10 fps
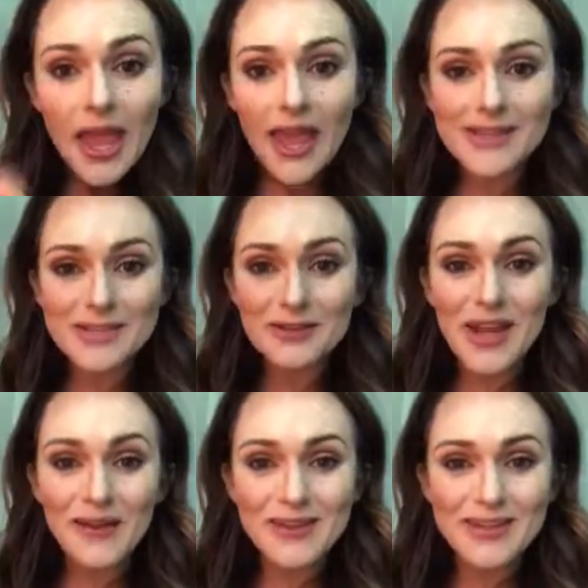And so
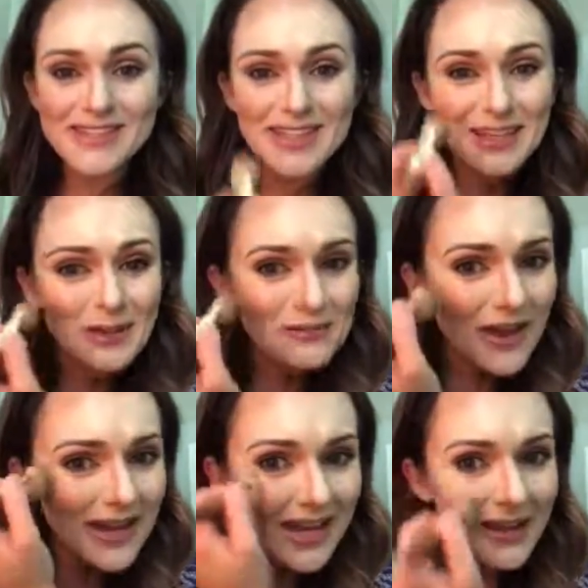now it looks a little
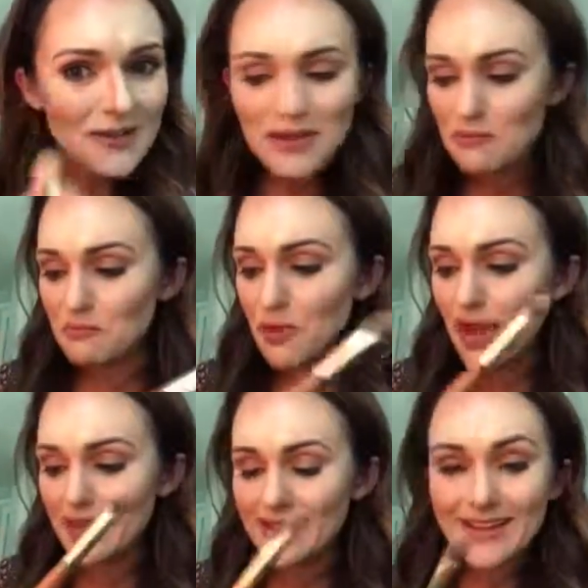funny,
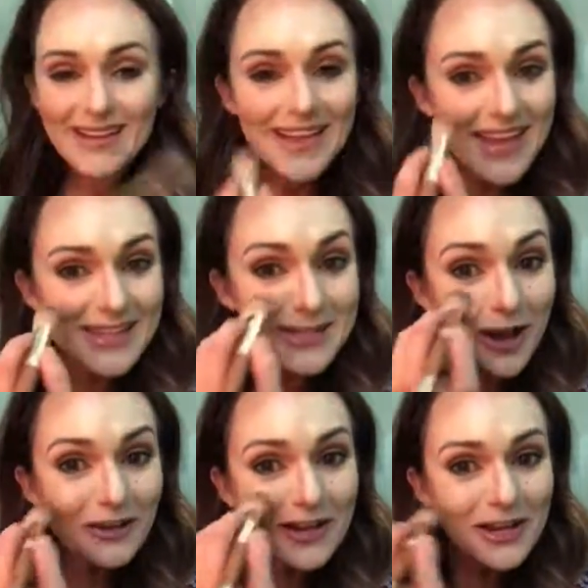but it's
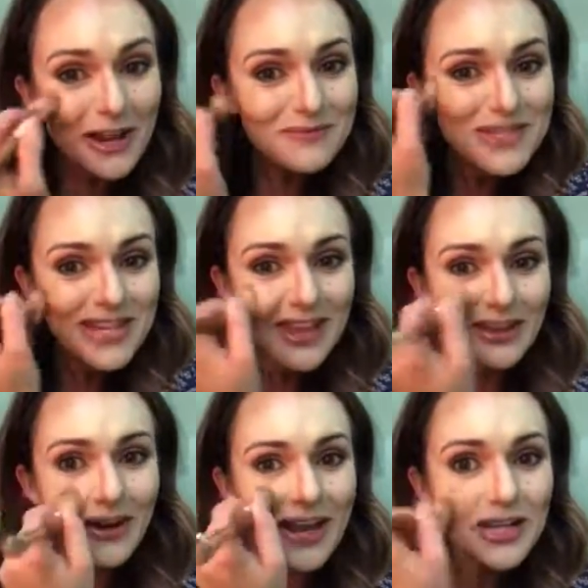all gonna come
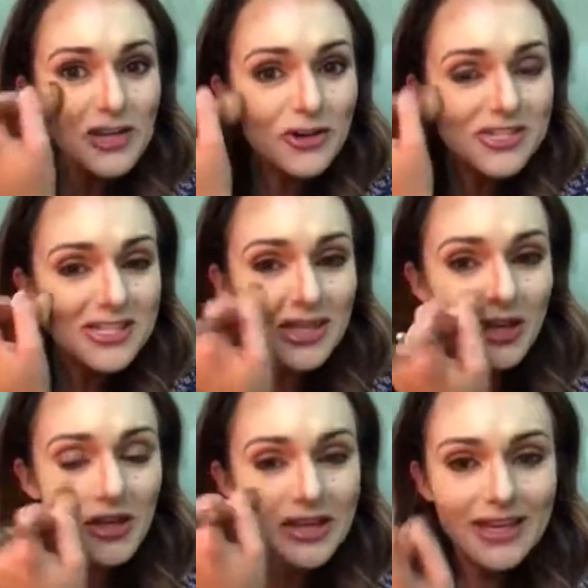together, and yours is
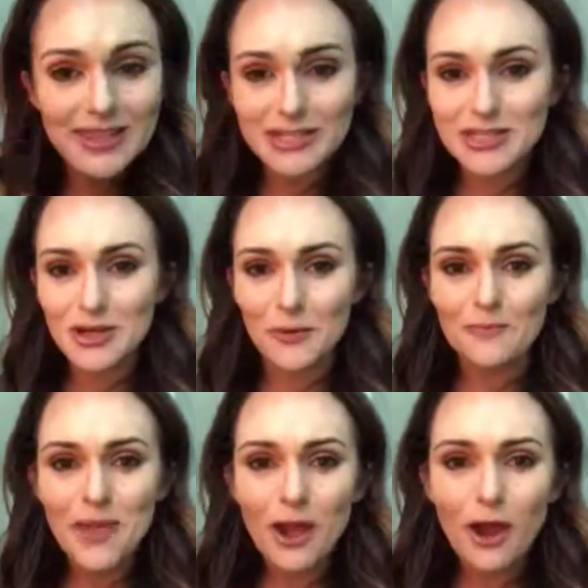gonna look like this too.
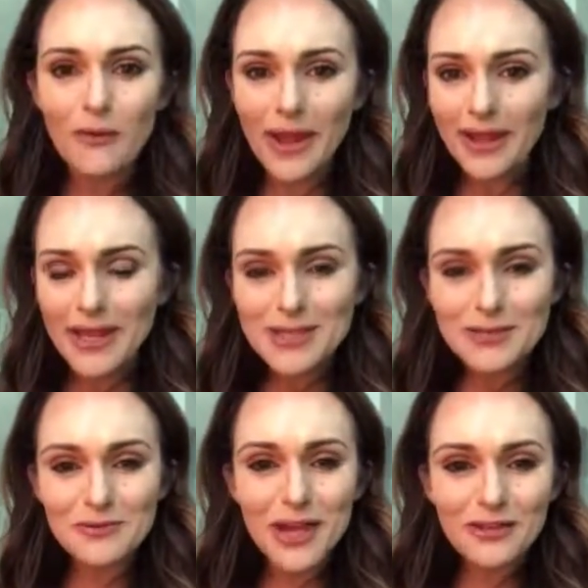All right,
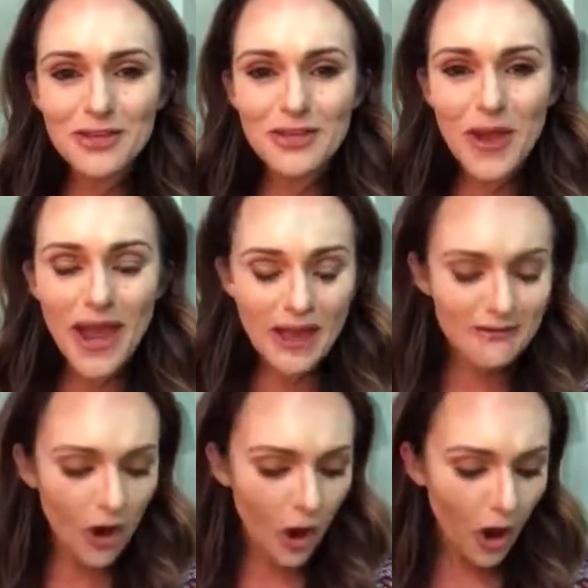so now that you
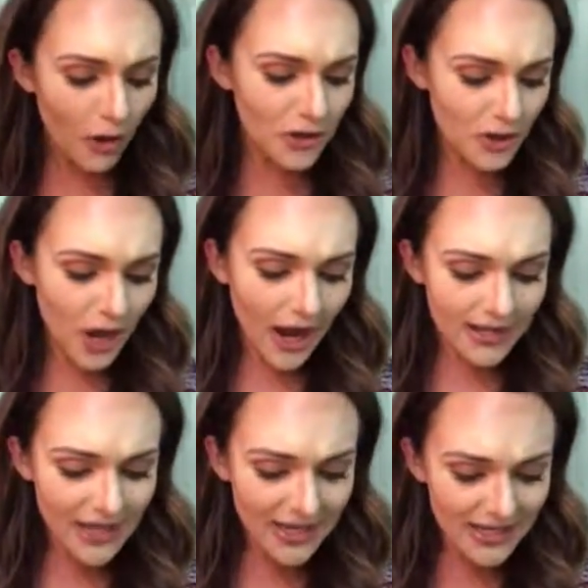have all your
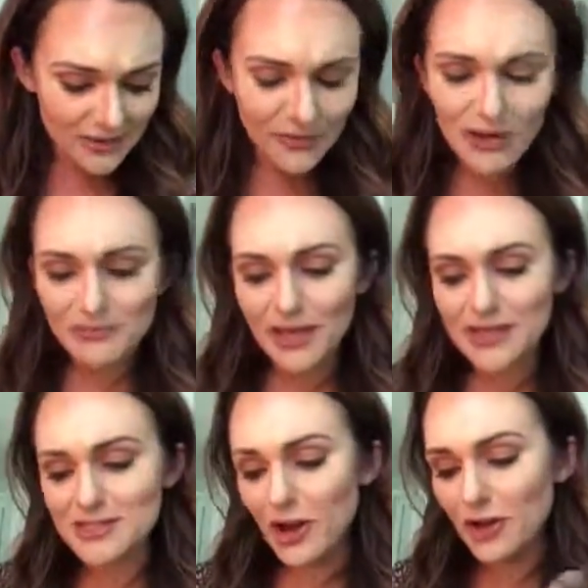highlight in the right
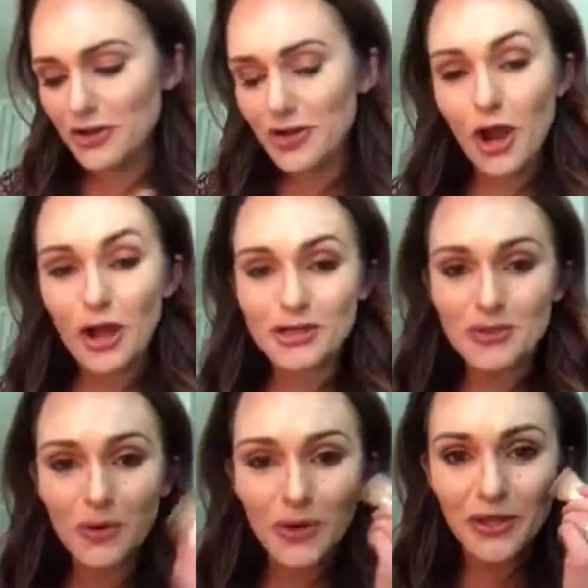place, all your
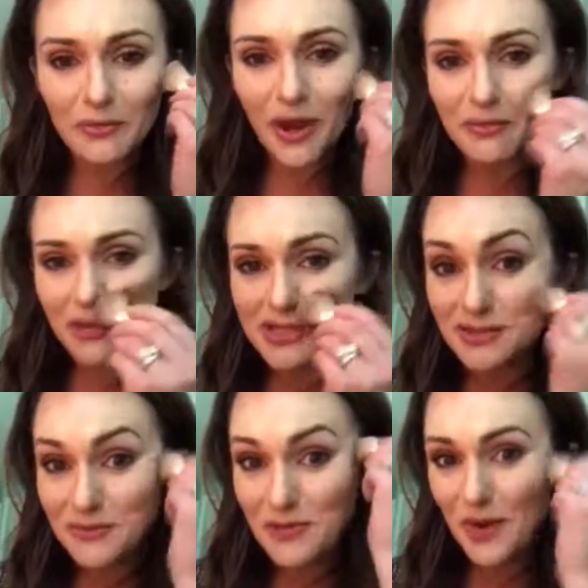contour in the right
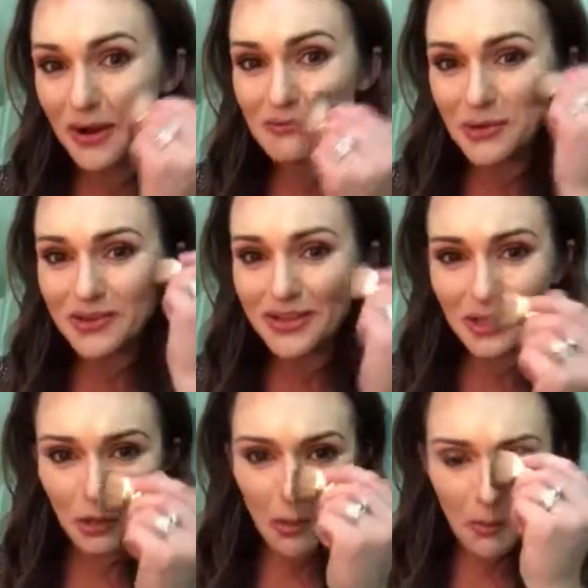place, if you wanna build a
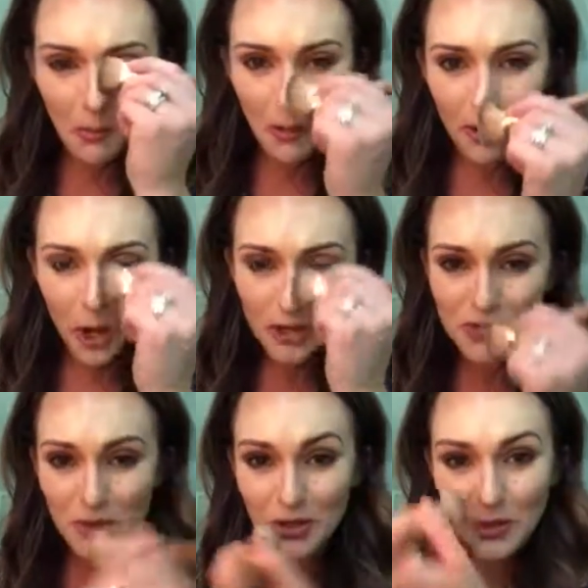little bit more
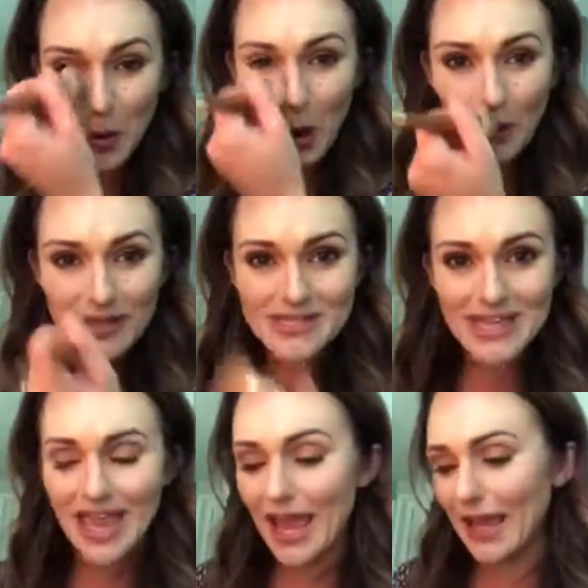contour, you always
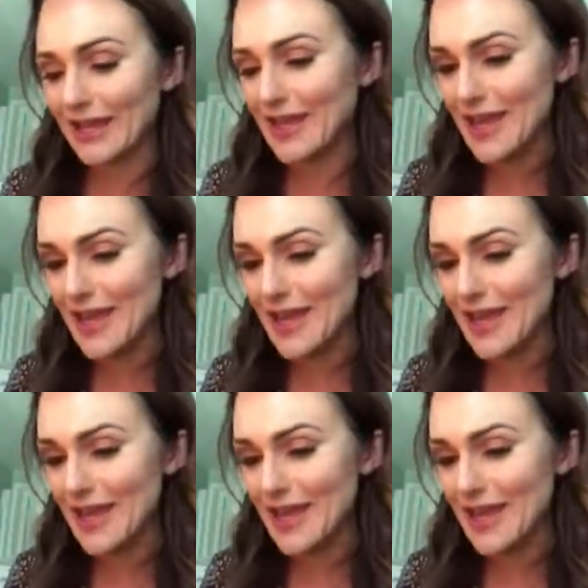can.